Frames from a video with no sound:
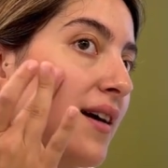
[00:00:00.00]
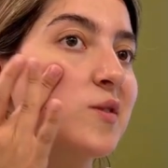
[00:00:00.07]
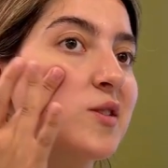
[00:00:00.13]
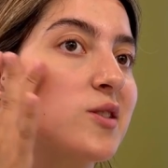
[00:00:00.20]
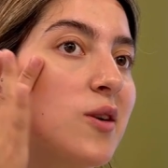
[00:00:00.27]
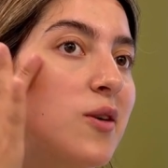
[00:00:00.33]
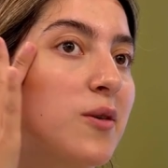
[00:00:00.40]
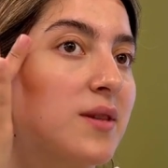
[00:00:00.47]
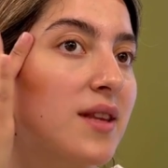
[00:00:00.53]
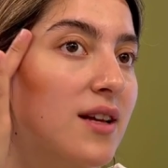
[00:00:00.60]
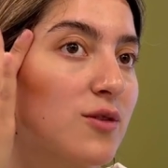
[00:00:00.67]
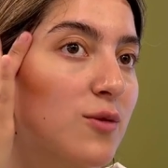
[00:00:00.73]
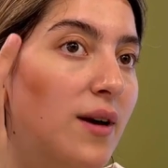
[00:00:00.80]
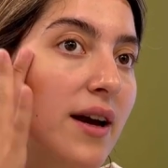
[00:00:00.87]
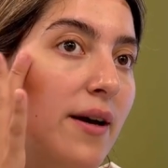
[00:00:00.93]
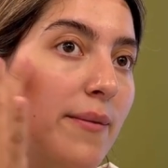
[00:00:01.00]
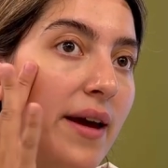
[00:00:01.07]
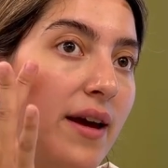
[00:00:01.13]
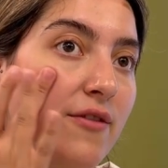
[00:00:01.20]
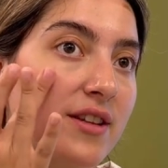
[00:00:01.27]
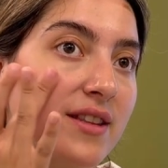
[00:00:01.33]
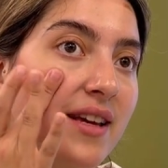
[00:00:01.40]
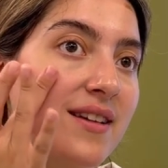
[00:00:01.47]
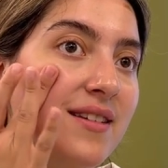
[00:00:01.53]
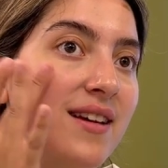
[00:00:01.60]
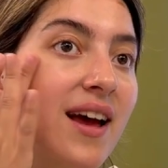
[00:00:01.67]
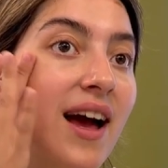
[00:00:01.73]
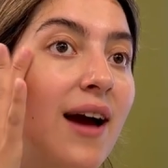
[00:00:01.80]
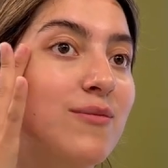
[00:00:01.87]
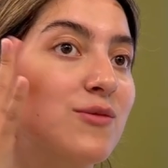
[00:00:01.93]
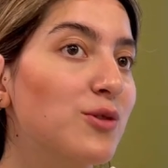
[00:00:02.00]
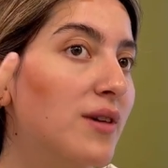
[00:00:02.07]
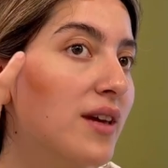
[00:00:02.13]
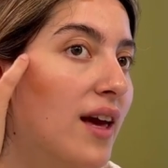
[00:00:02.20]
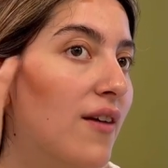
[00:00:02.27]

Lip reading: So that's why I'm doing